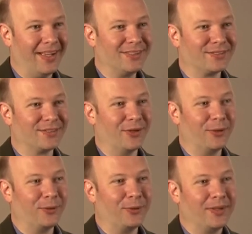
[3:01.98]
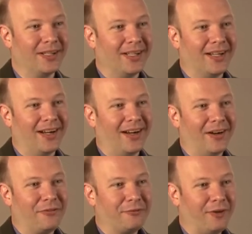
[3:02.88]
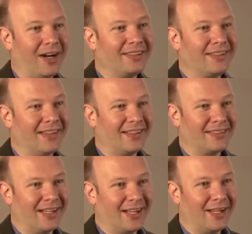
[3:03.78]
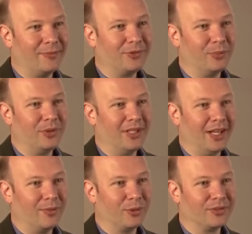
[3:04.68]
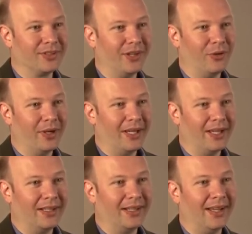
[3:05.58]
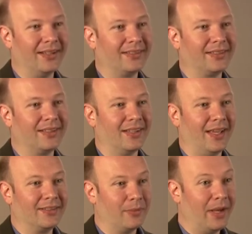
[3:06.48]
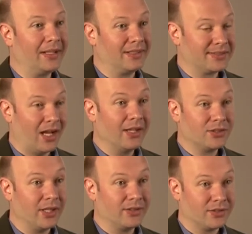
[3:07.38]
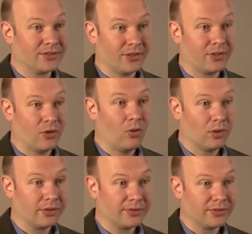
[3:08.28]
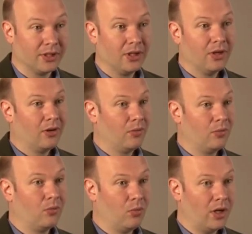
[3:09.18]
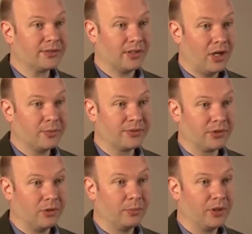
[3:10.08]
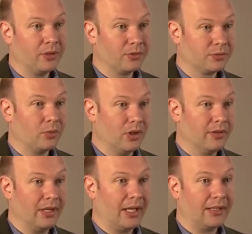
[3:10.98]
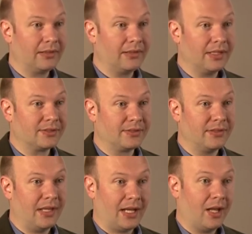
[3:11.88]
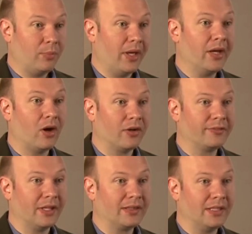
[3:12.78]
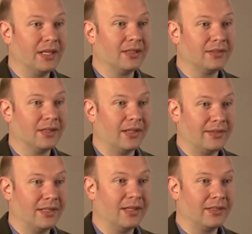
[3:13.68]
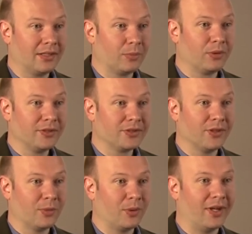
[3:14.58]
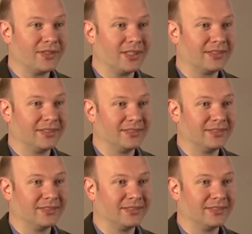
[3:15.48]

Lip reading: And so finding that time to be able to go in and to make design changes to the course was an obstacle, but it was one that had payoff at the end and completion of the project.